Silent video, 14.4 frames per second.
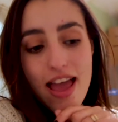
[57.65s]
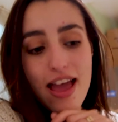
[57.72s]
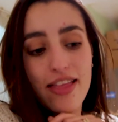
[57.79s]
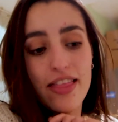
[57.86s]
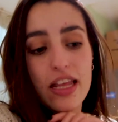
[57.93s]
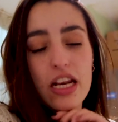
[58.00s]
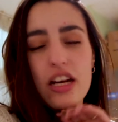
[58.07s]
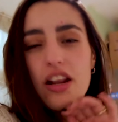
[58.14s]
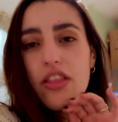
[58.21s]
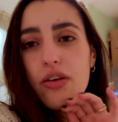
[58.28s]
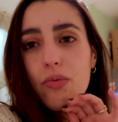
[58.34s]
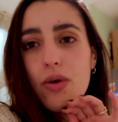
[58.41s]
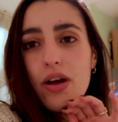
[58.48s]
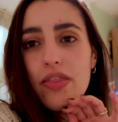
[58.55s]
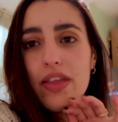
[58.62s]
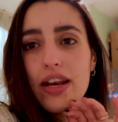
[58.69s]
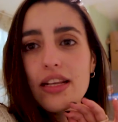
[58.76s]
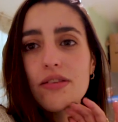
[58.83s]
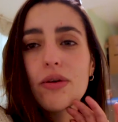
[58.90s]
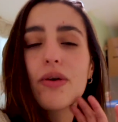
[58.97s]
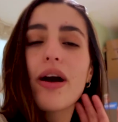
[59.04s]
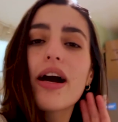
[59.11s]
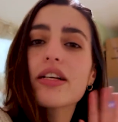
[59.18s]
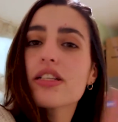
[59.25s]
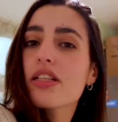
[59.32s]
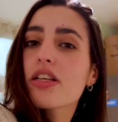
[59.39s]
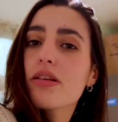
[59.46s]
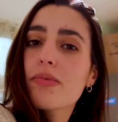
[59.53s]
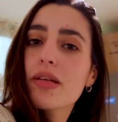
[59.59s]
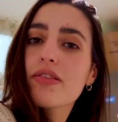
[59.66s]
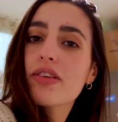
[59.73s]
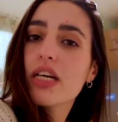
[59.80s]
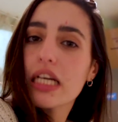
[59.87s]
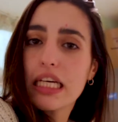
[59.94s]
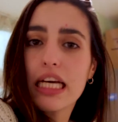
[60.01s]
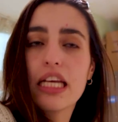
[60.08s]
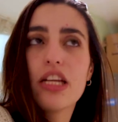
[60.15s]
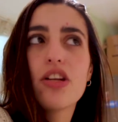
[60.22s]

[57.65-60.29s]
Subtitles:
And then another one that it requires a little bit of cooking,